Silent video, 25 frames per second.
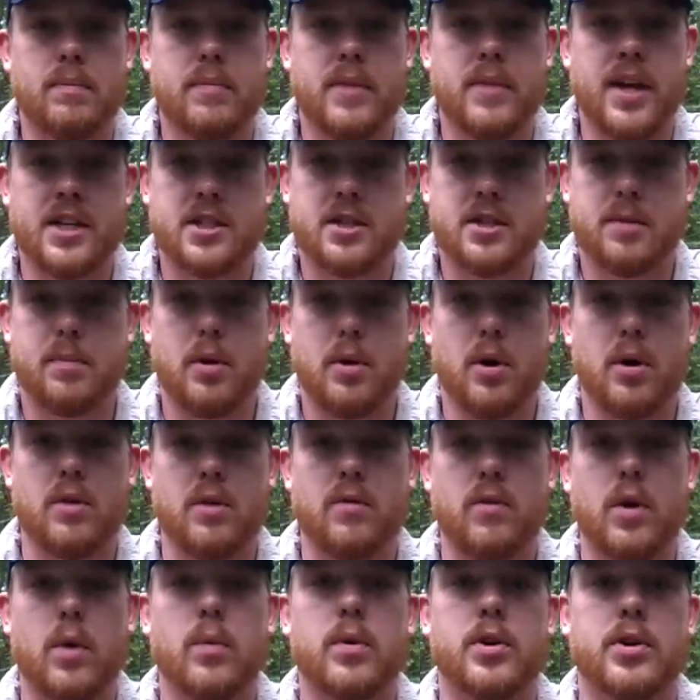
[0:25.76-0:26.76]
that's the
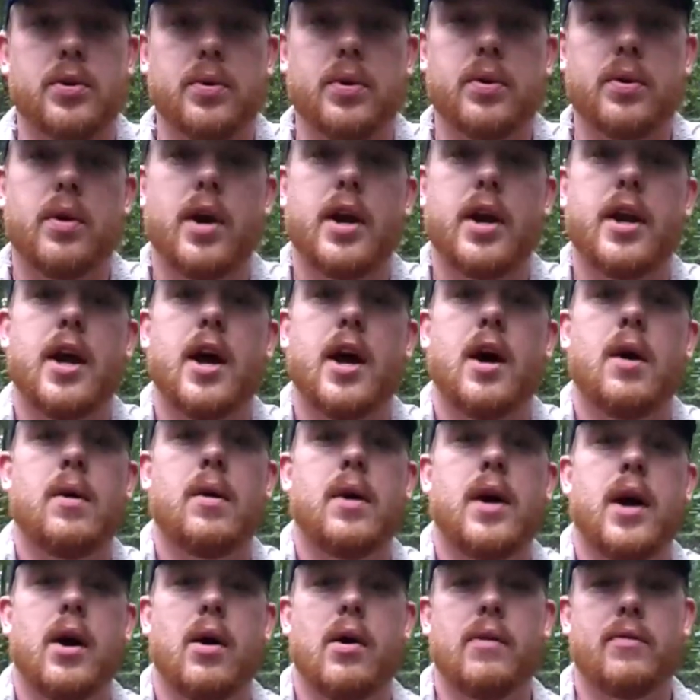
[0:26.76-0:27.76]
bulk of what we're doing right now.
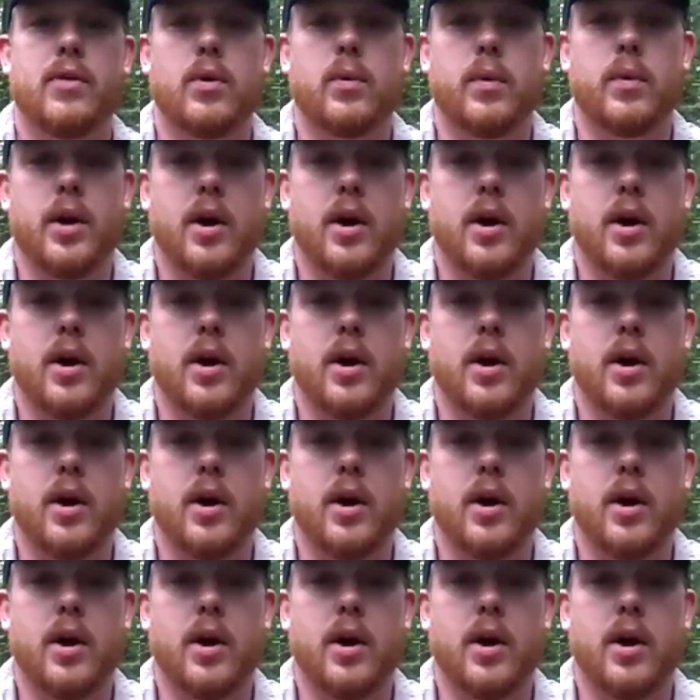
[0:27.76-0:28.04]
However,